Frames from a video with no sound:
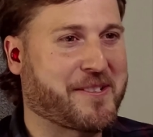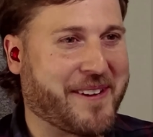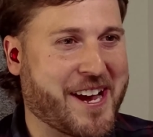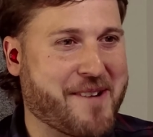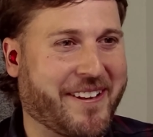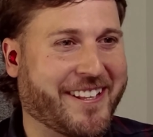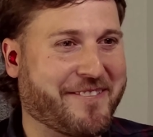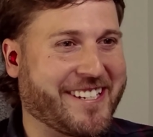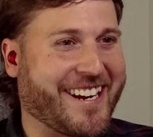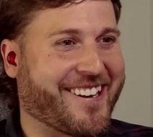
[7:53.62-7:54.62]
me up. I love
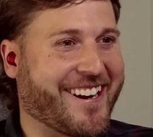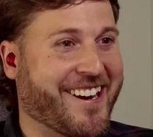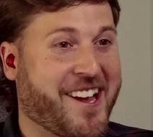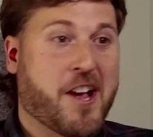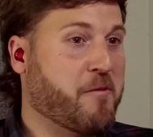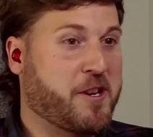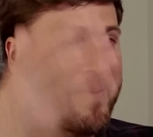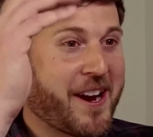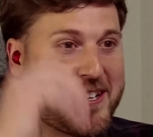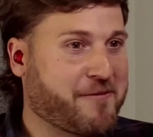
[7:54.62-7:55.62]
to hear it. Would you
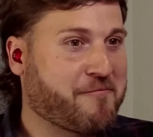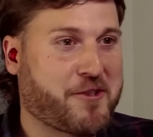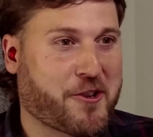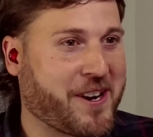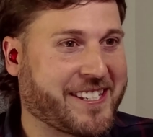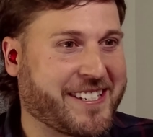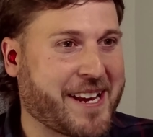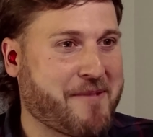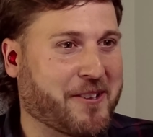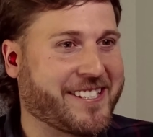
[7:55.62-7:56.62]
mind showing us a
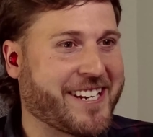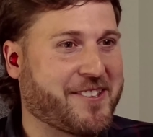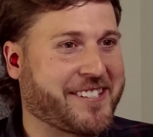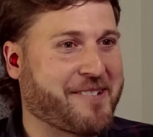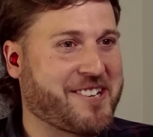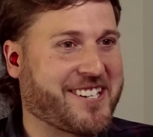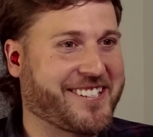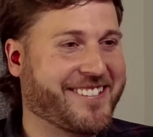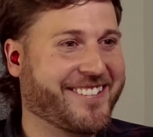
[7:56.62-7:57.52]
demo? Let's see how this thing works.